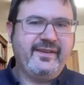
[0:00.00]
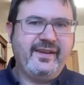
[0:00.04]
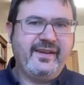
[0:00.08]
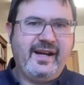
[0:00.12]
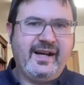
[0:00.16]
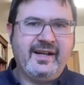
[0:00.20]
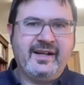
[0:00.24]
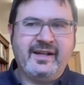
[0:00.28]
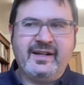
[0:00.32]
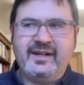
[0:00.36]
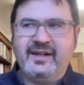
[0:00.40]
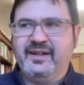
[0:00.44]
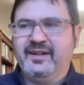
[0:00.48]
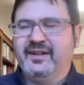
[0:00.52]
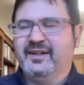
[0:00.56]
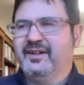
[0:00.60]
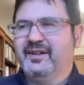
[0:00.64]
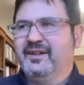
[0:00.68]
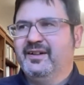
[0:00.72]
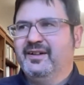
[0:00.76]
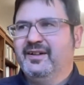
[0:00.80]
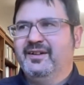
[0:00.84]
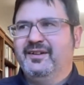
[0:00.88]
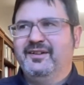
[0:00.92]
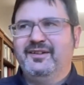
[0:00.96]
young
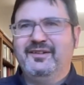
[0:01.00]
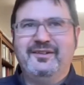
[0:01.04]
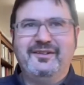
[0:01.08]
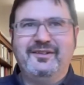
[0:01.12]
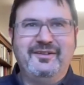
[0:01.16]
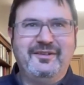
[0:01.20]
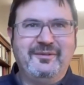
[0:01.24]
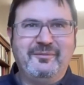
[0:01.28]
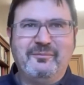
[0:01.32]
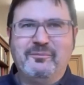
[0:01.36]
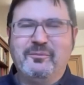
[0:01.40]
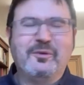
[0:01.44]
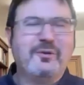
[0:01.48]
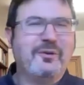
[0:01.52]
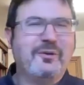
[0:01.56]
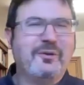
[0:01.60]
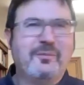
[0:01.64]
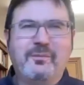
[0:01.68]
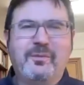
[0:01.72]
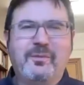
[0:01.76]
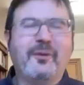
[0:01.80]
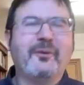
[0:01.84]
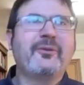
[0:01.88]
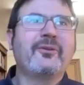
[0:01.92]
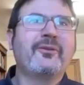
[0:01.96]
book,
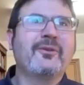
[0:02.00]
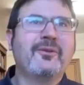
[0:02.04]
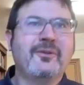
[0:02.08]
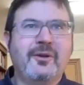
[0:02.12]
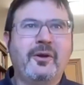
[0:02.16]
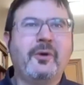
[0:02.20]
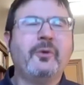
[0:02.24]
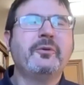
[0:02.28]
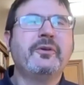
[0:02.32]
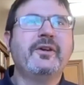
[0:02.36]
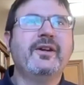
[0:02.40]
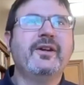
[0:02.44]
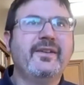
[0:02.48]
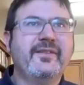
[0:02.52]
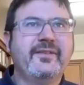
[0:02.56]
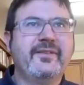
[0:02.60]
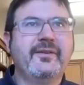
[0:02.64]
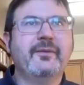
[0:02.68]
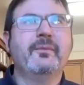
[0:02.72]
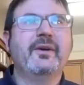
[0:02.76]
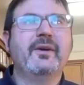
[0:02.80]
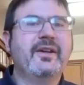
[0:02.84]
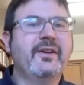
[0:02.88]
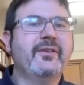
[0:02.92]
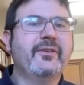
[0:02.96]

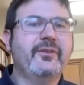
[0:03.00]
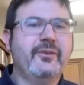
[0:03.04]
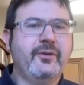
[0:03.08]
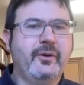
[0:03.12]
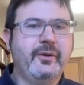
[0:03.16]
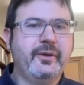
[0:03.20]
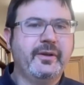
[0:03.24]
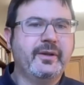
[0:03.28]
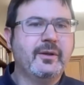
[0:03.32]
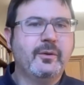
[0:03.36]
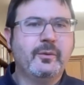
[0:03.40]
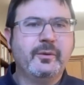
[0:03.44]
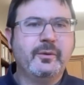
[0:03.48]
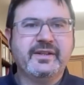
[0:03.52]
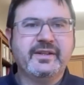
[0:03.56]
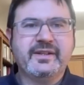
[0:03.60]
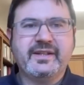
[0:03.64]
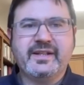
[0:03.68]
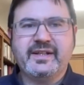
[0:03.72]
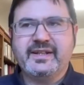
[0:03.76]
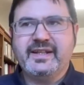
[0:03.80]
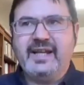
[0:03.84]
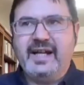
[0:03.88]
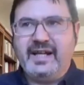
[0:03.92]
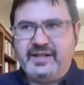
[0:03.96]
Post-Colonialism, A Historical
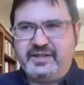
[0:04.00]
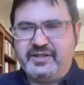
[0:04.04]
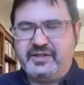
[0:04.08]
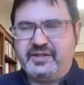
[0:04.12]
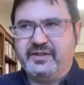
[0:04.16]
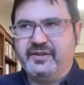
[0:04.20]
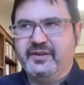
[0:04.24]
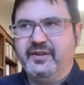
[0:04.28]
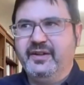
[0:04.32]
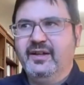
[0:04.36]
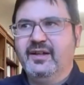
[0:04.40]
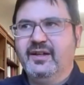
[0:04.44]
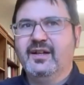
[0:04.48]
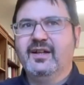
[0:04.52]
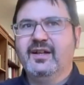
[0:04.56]
Introduction.